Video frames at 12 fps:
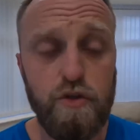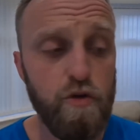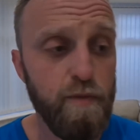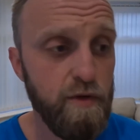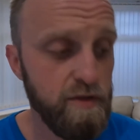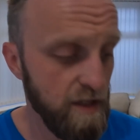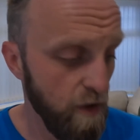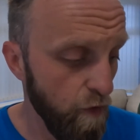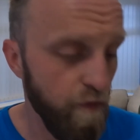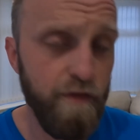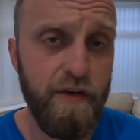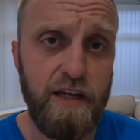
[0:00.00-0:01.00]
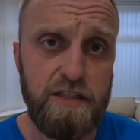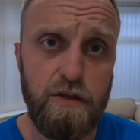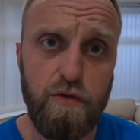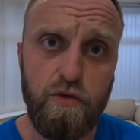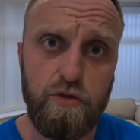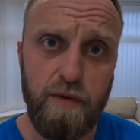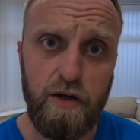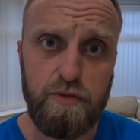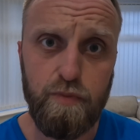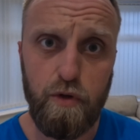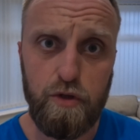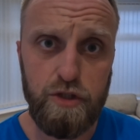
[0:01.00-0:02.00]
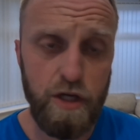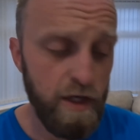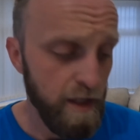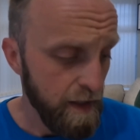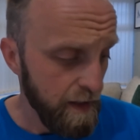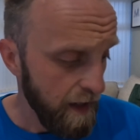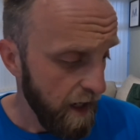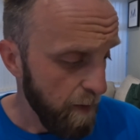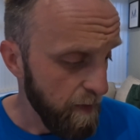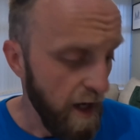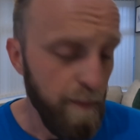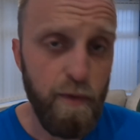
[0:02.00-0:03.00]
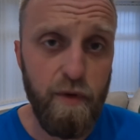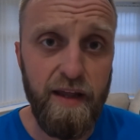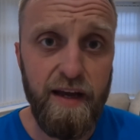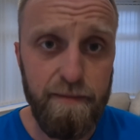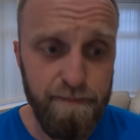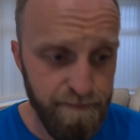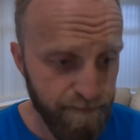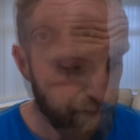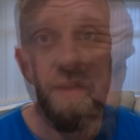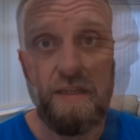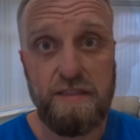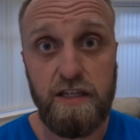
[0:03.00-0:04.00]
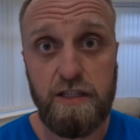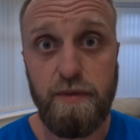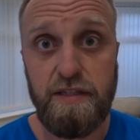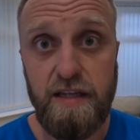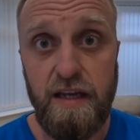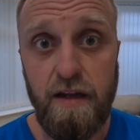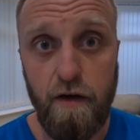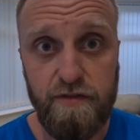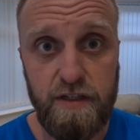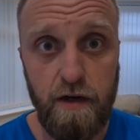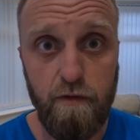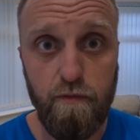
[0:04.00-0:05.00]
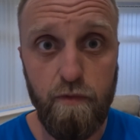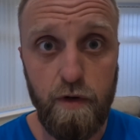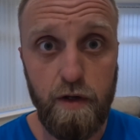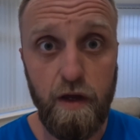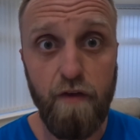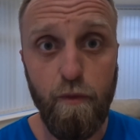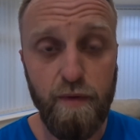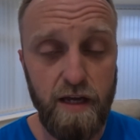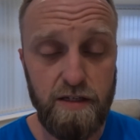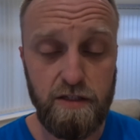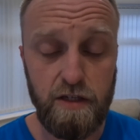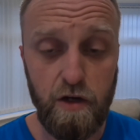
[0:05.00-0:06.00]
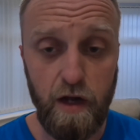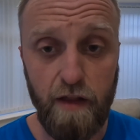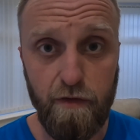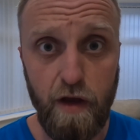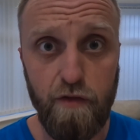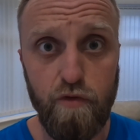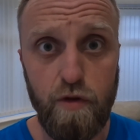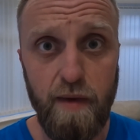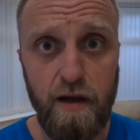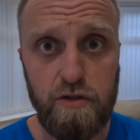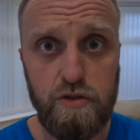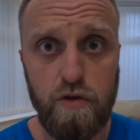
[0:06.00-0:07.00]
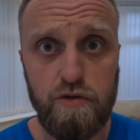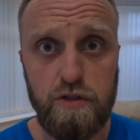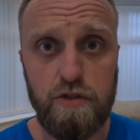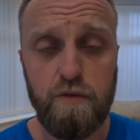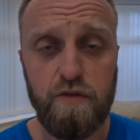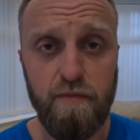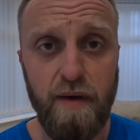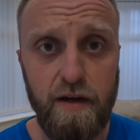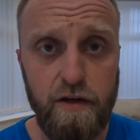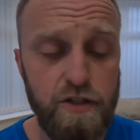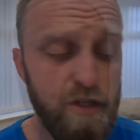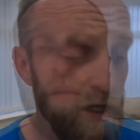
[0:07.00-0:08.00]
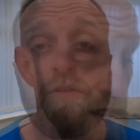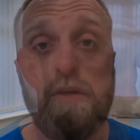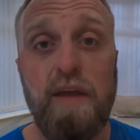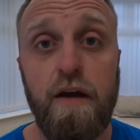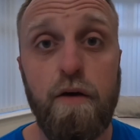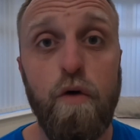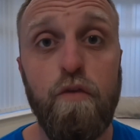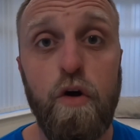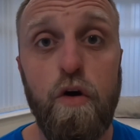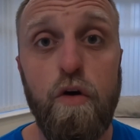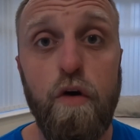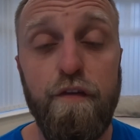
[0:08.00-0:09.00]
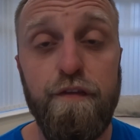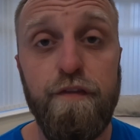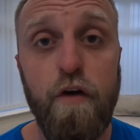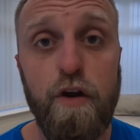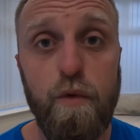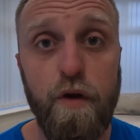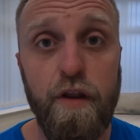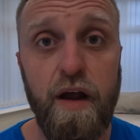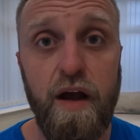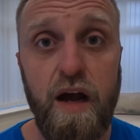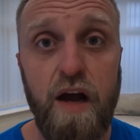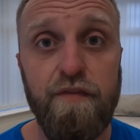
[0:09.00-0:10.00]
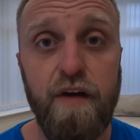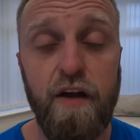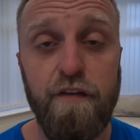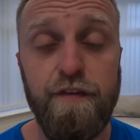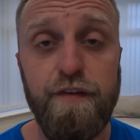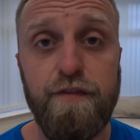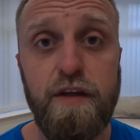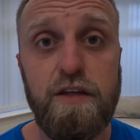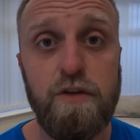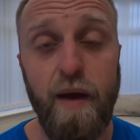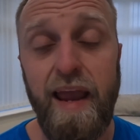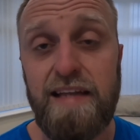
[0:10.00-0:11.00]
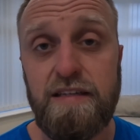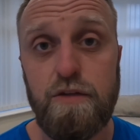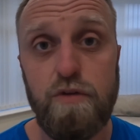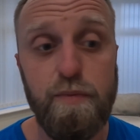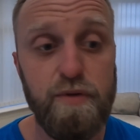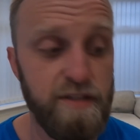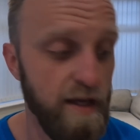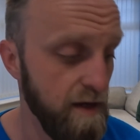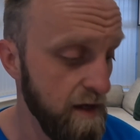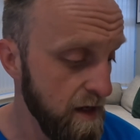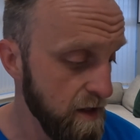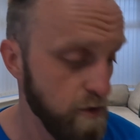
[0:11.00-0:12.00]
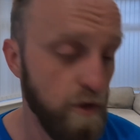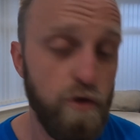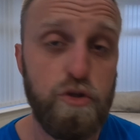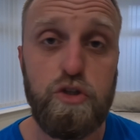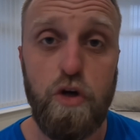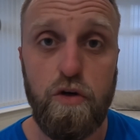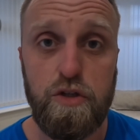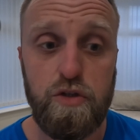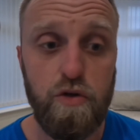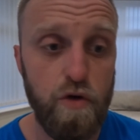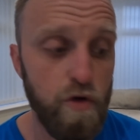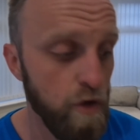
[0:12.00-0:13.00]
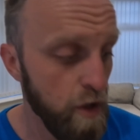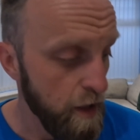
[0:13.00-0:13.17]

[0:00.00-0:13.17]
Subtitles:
durability. Hopefully if it gets to 300 miles plus, I'll be happy with that. But that's yet to be seen. Obviously, I'll give updates as I get through the milestones in terms of mileage. So yeah, overall, 41.5 out of 50, so 83%. So a good solid score.